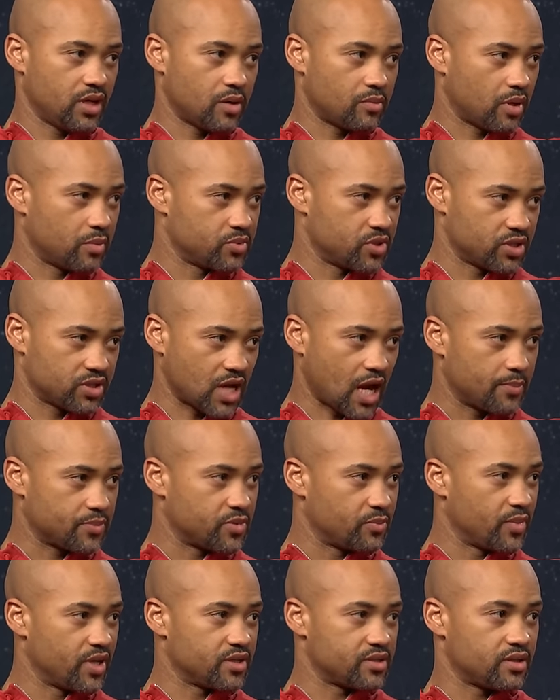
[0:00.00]
I'm just
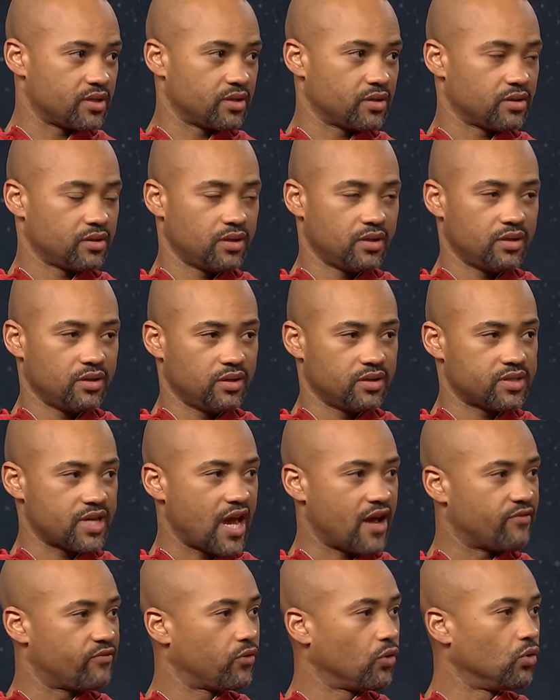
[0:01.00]
optimistic. It's
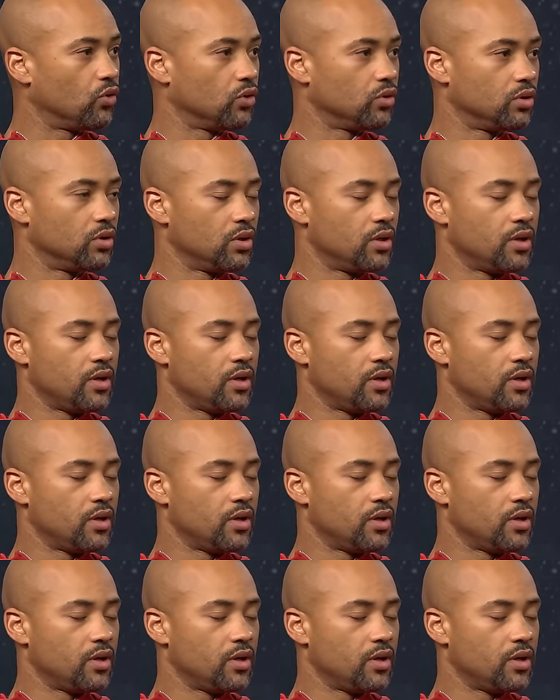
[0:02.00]
half full.